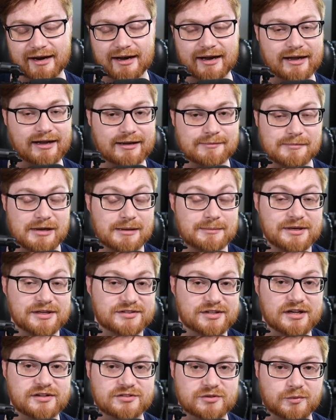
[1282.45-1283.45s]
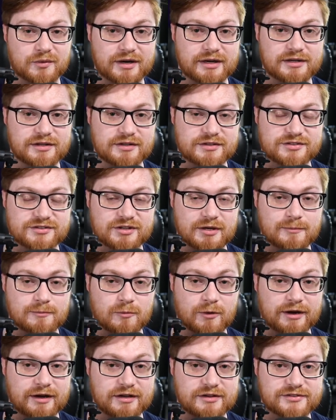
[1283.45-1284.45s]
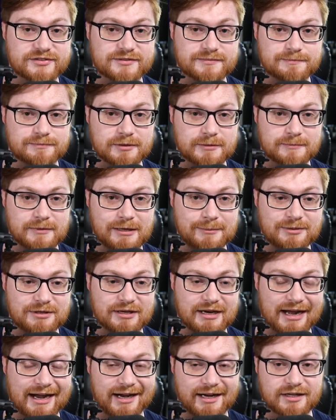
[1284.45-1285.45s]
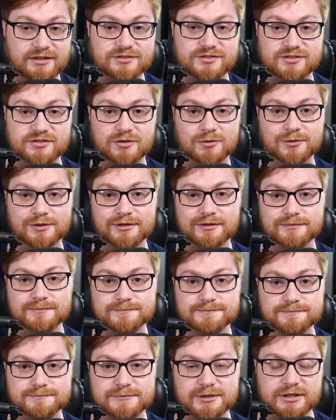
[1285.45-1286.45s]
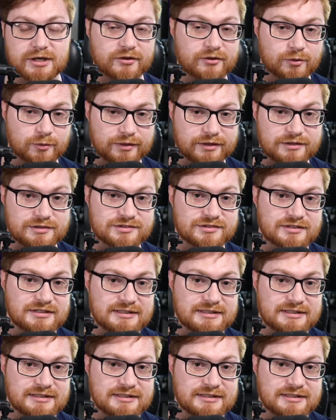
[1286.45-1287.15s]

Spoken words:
Maybe it takes away in some ways, but maybe it adds to it in other ways.